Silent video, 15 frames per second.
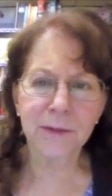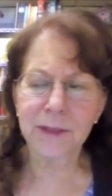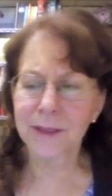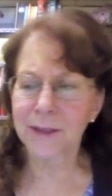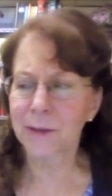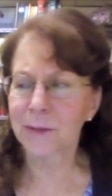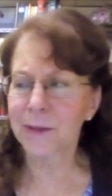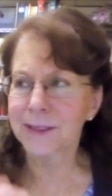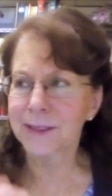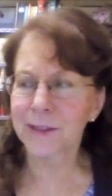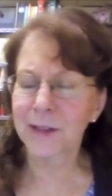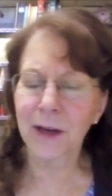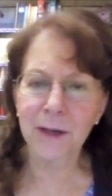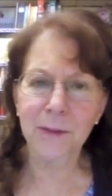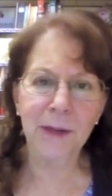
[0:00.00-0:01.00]
you know we can
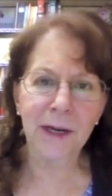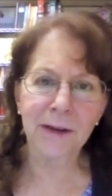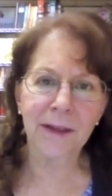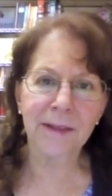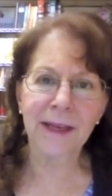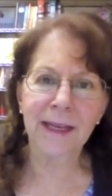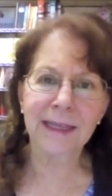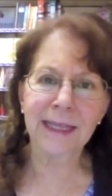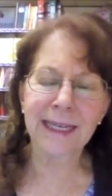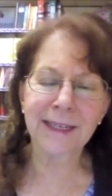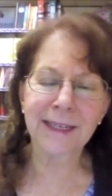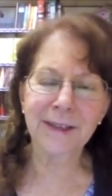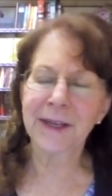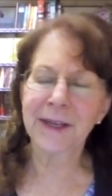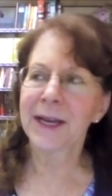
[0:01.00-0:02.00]
talk about all that
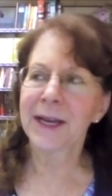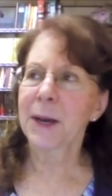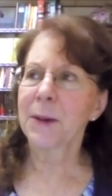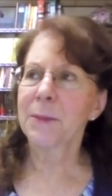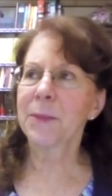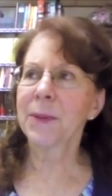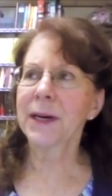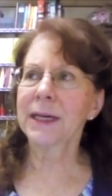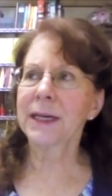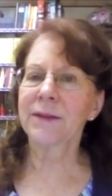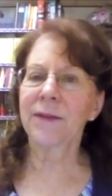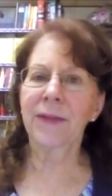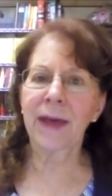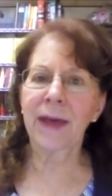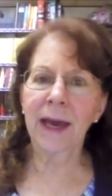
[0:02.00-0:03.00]
later but
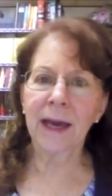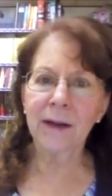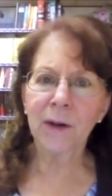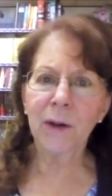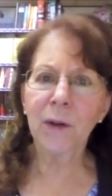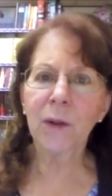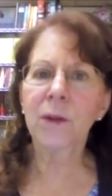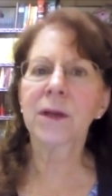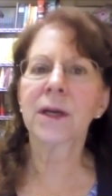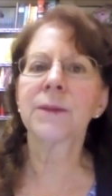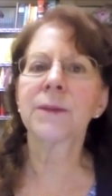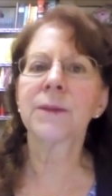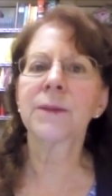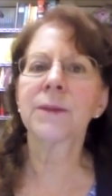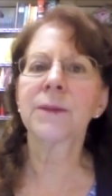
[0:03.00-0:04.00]
that whole
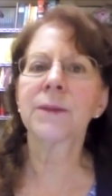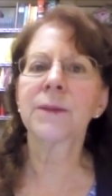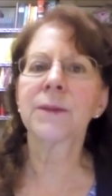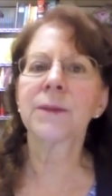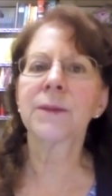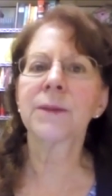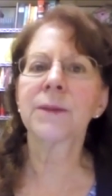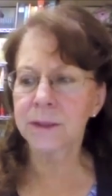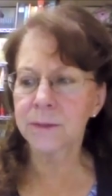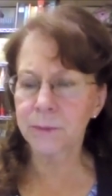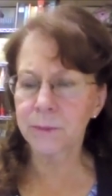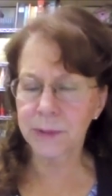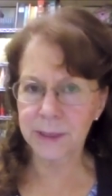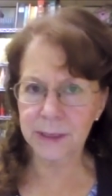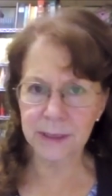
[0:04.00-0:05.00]
communication
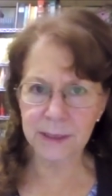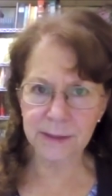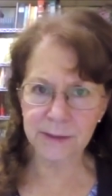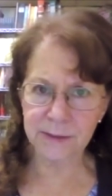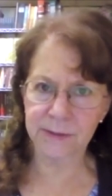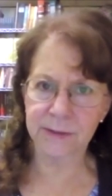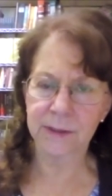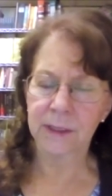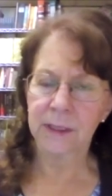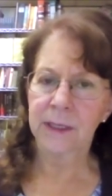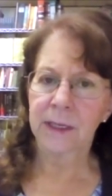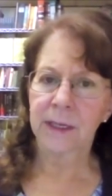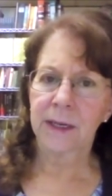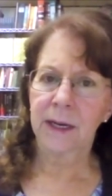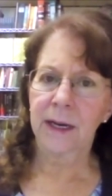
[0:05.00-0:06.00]
piece
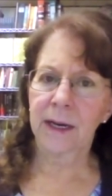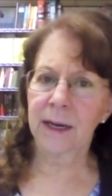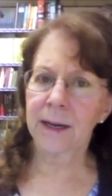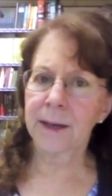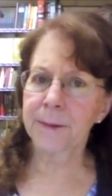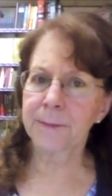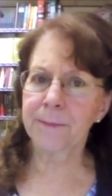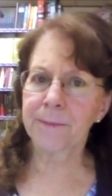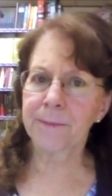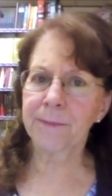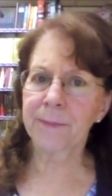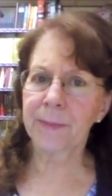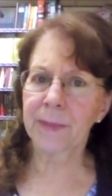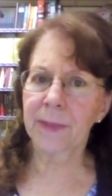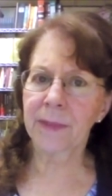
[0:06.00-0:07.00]

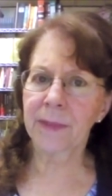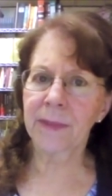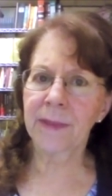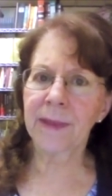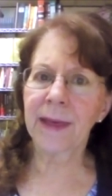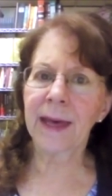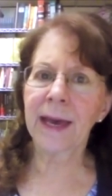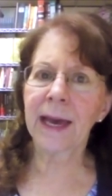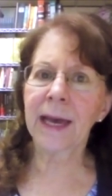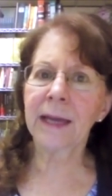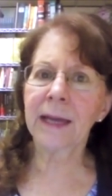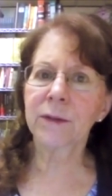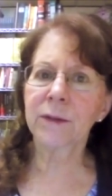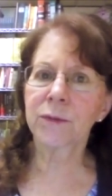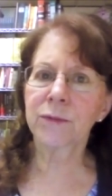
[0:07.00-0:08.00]
um,
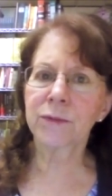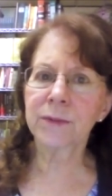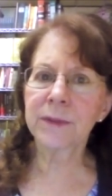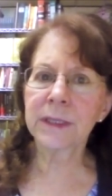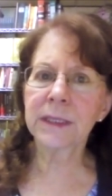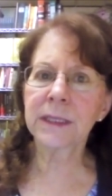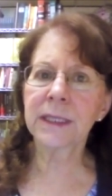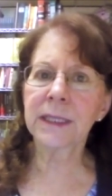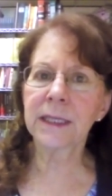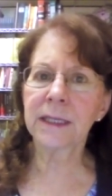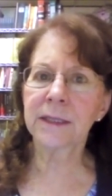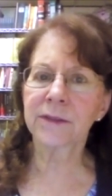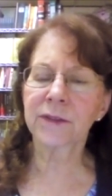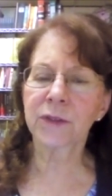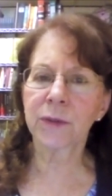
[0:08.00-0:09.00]
that really
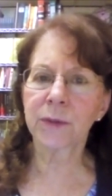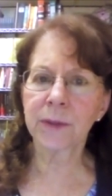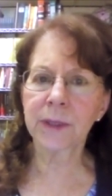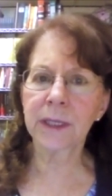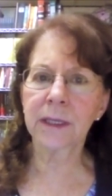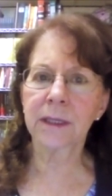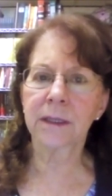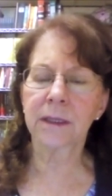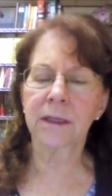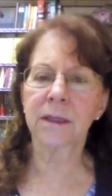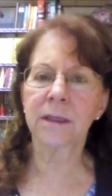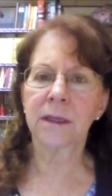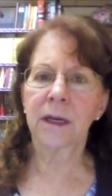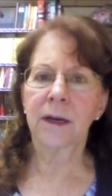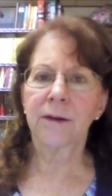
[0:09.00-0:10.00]
is critical
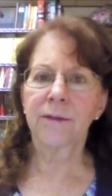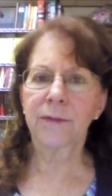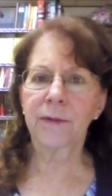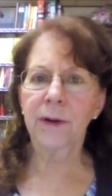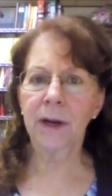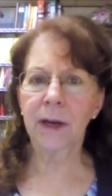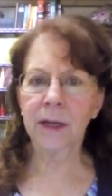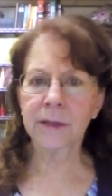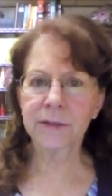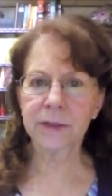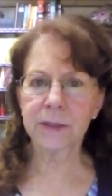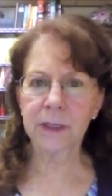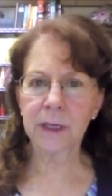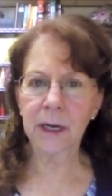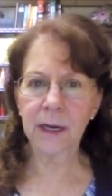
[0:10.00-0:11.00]
for us to
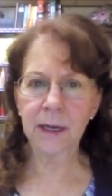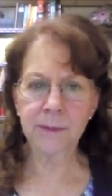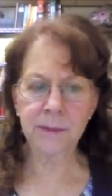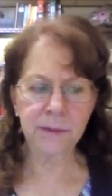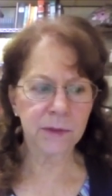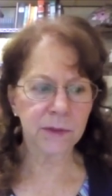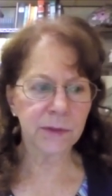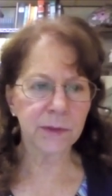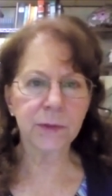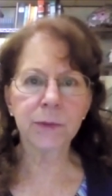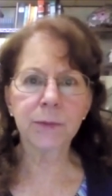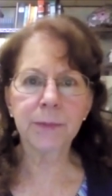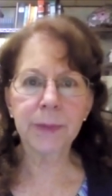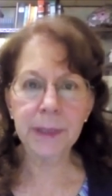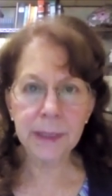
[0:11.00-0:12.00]
come to
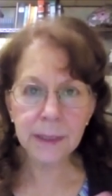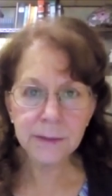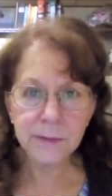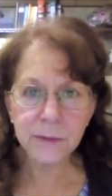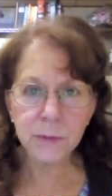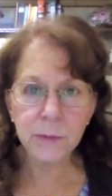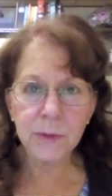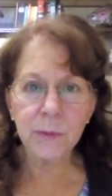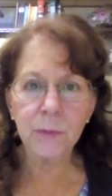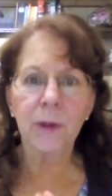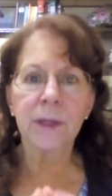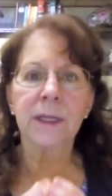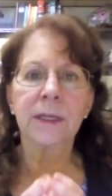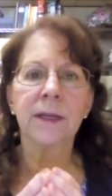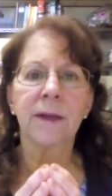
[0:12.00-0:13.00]
peace with one
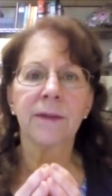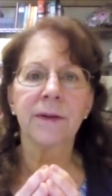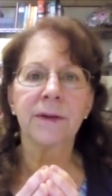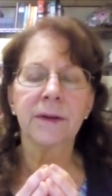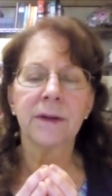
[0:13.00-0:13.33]
another